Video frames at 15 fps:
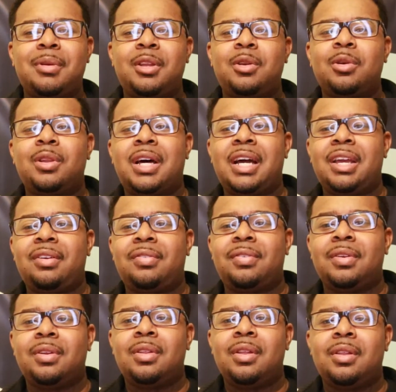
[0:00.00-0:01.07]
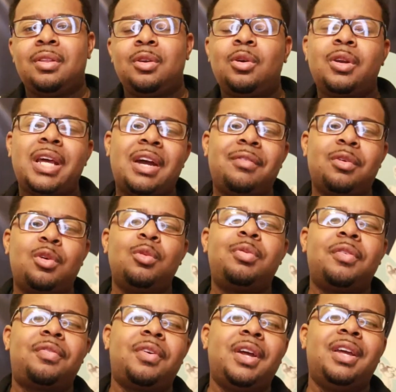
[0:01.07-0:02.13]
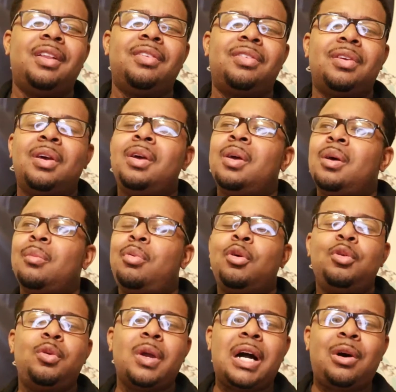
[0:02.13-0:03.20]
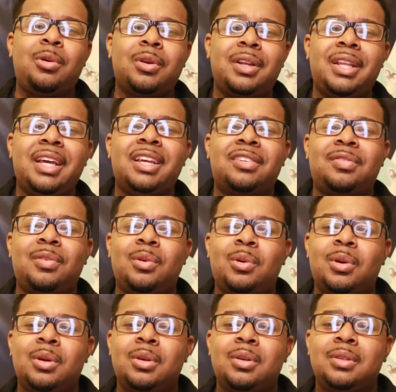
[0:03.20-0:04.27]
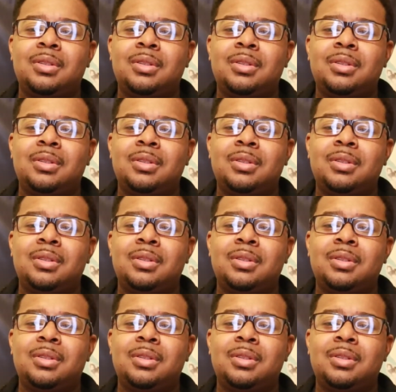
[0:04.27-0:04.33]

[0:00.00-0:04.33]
in your life, you're going to have a group of friends pull you out on a dance floor